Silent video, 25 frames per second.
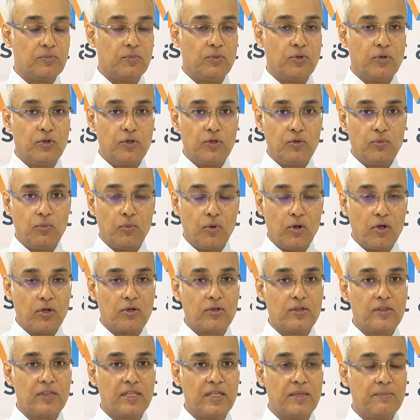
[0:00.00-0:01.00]
the more you
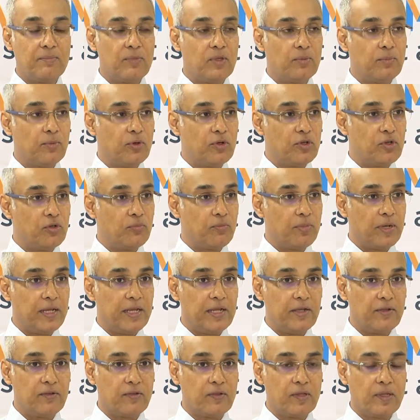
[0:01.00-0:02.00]
walk on them, the more you
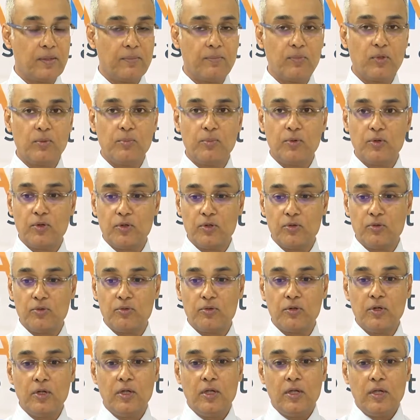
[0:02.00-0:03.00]
play on them, the more you
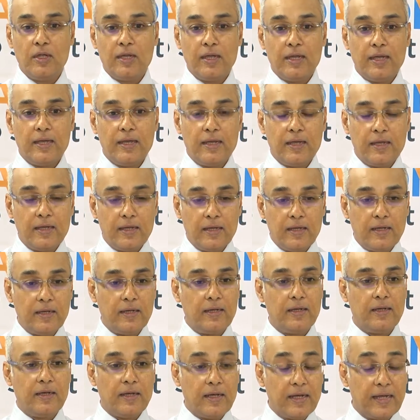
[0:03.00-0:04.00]

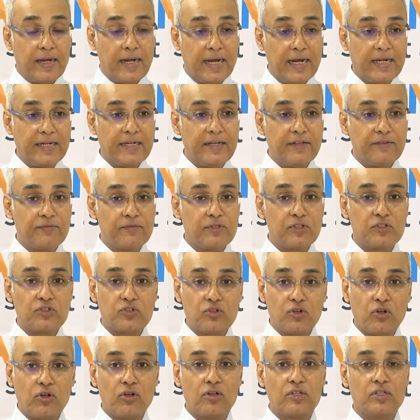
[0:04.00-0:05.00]
uh, are active, the
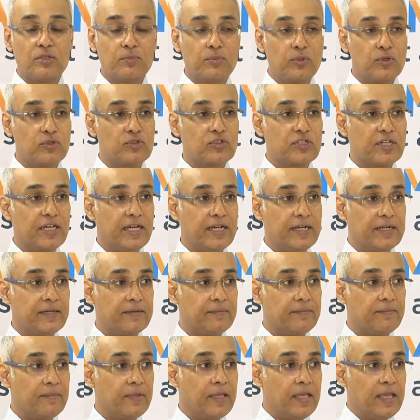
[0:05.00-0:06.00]
stronger the bones get.
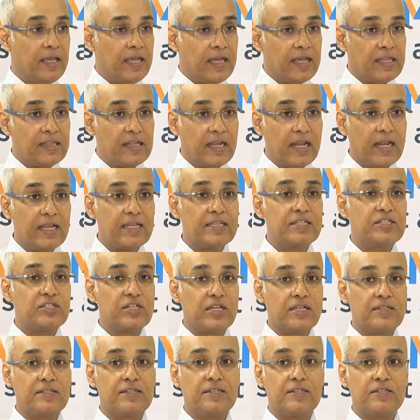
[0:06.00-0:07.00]
And the less
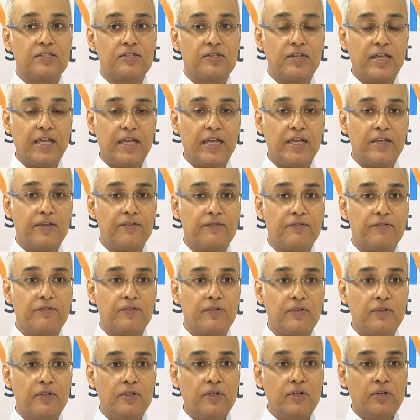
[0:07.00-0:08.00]
chances you
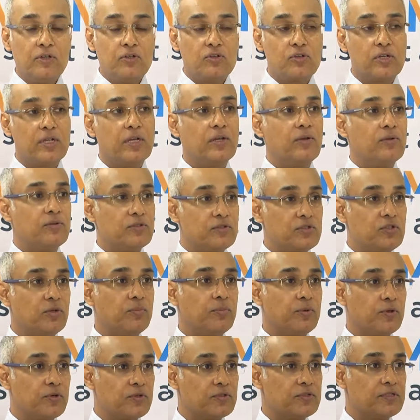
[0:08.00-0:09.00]
have to get
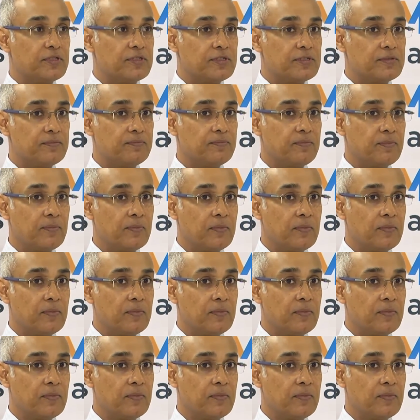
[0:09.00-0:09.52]
osteoporosis.